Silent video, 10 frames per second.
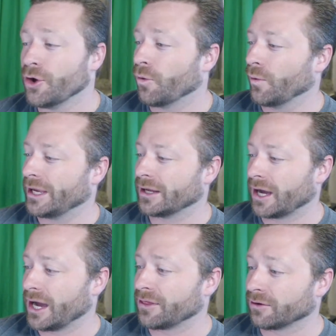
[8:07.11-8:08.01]
We can
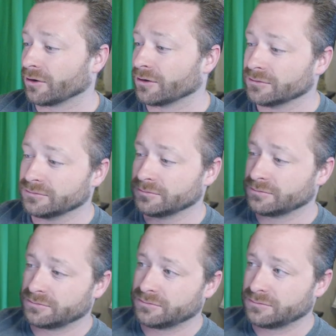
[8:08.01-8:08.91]
either
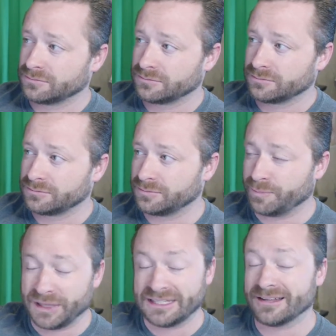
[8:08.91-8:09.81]

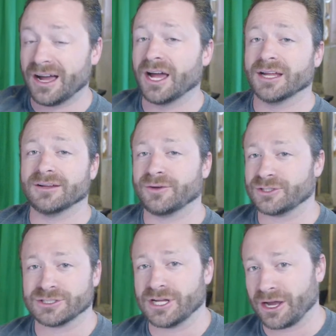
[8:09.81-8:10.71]
be done and
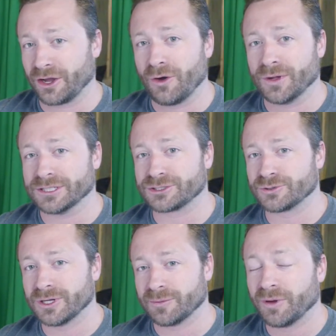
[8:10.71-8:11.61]
just not go on this
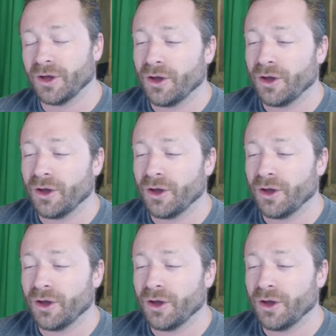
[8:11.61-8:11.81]
trip,